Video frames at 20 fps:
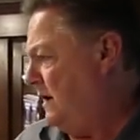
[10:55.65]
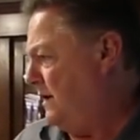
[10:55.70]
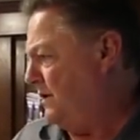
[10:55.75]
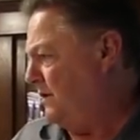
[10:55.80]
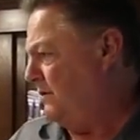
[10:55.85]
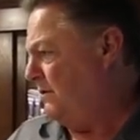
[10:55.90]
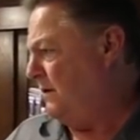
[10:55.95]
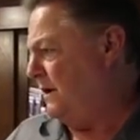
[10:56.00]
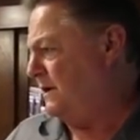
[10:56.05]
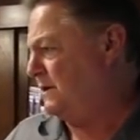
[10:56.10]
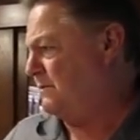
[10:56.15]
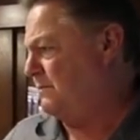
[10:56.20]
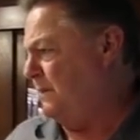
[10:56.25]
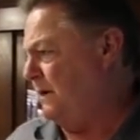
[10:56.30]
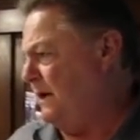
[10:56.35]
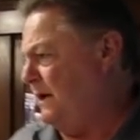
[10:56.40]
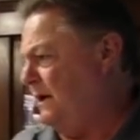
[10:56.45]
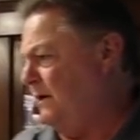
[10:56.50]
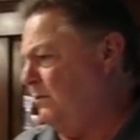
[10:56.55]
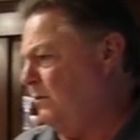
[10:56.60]
U S
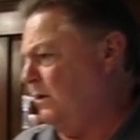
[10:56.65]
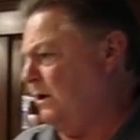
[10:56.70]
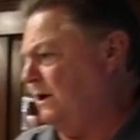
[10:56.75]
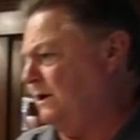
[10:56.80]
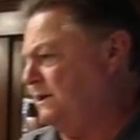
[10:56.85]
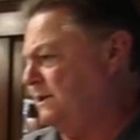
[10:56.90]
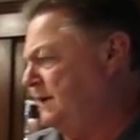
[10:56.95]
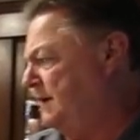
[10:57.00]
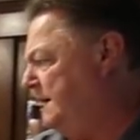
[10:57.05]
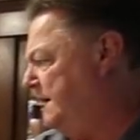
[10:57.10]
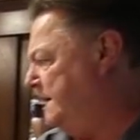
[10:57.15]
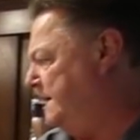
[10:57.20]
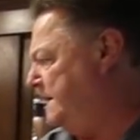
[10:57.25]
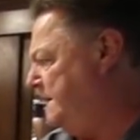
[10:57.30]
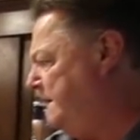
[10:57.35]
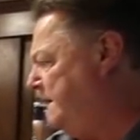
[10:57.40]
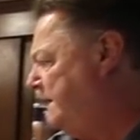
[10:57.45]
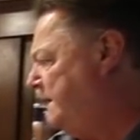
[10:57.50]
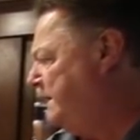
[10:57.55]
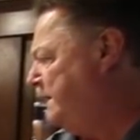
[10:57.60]
B one
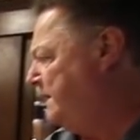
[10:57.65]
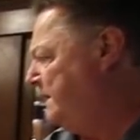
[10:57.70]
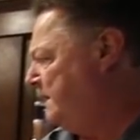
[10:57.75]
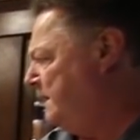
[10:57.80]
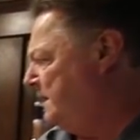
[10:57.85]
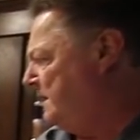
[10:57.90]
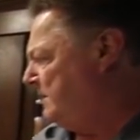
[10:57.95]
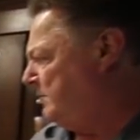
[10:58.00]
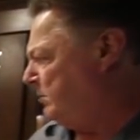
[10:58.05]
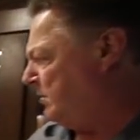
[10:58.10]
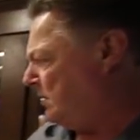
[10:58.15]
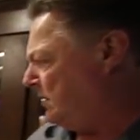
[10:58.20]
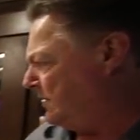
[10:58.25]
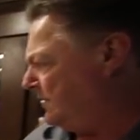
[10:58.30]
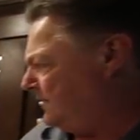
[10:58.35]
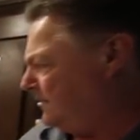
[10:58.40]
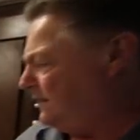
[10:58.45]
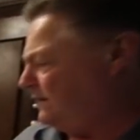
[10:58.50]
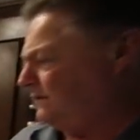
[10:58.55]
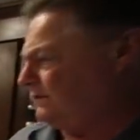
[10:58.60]
ten
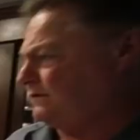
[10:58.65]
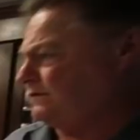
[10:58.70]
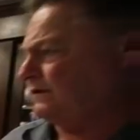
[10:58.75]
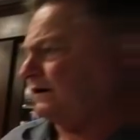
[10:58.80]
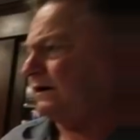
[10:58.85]
plug-ins,